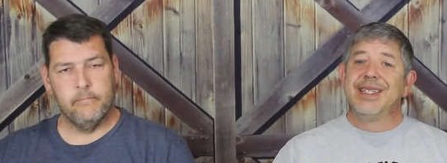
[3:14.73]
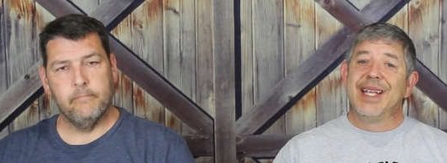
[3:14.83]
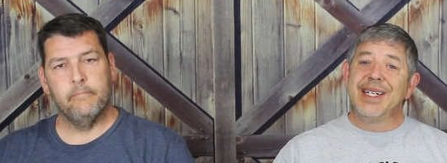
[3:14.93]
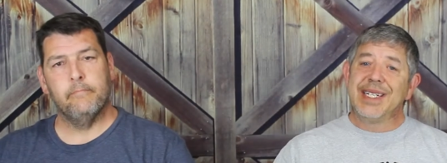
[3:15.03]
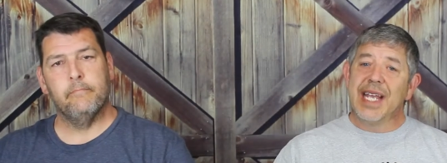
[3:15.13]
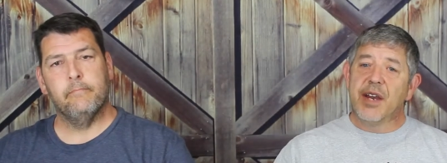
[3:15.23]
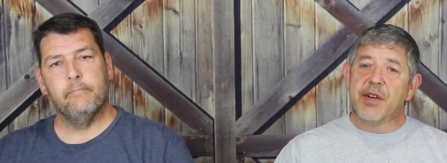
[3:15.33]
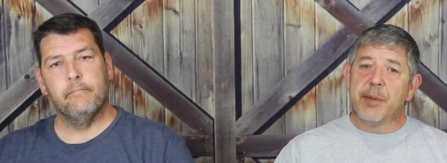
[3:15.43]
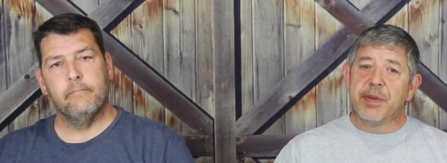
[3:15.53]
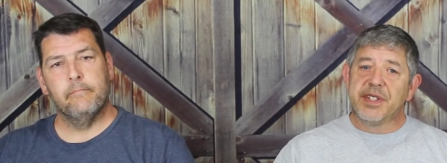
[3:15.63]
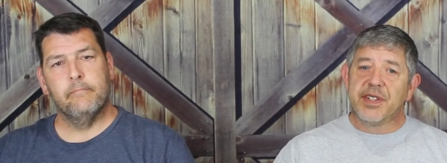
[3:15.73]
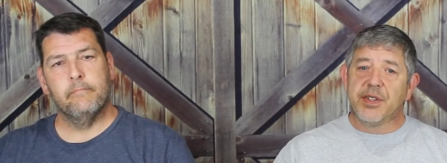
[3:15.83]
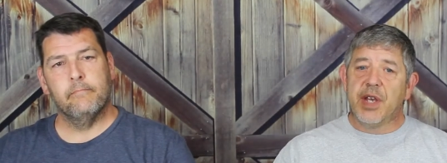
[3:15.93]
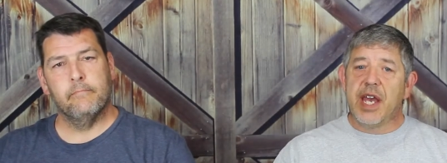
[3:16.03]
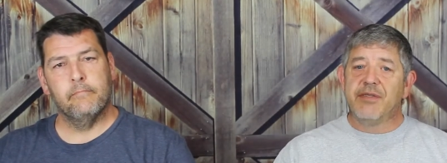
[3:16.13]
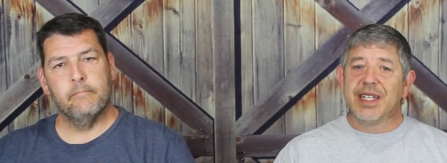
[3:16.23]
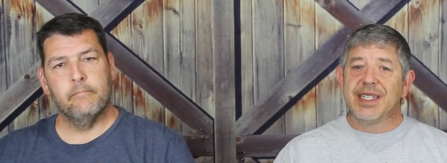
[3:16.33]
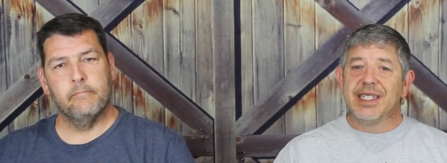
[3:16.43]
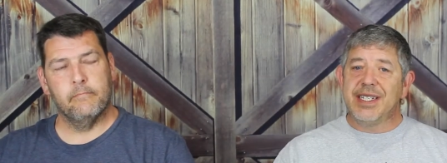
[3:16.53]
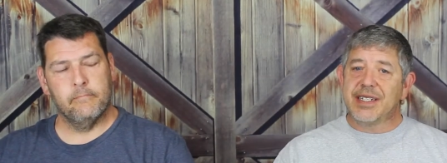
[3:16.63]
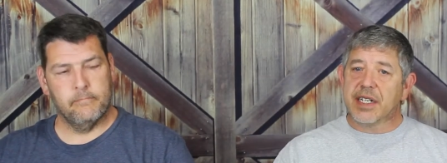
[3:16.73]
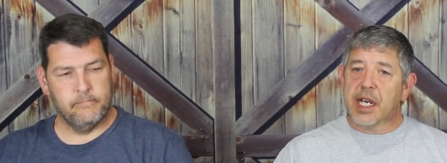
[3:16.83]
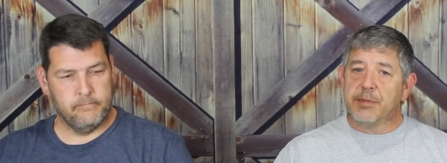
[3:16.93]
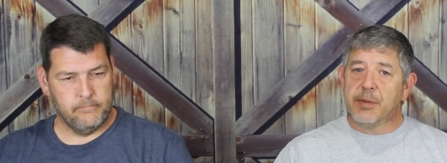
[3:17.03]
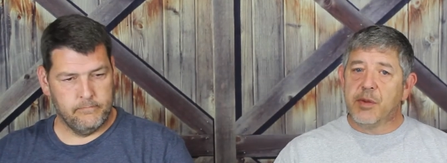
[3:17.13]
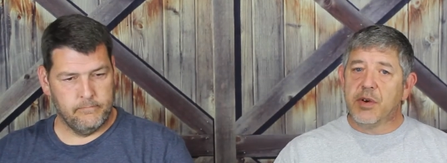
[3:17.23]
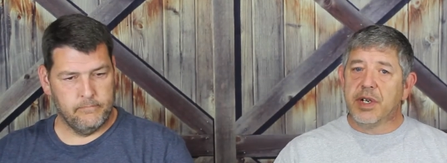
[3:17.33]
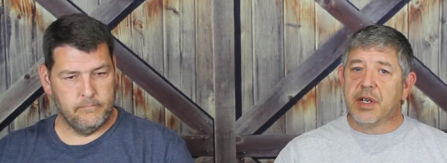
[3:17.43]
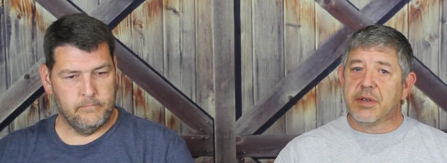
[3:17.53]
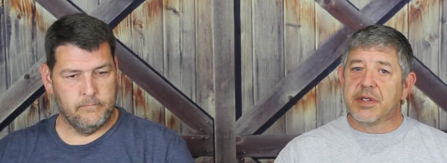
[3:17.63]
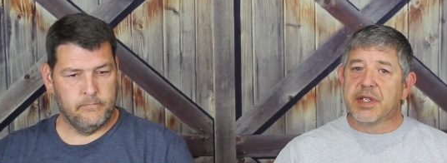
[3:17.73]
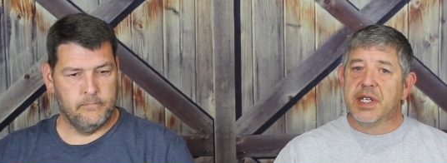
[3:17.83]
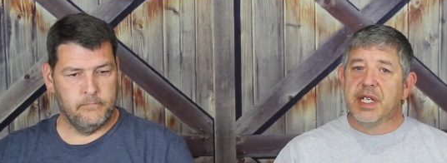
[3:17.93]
Speaker 1: Then count up until you have at least a couple more nodes.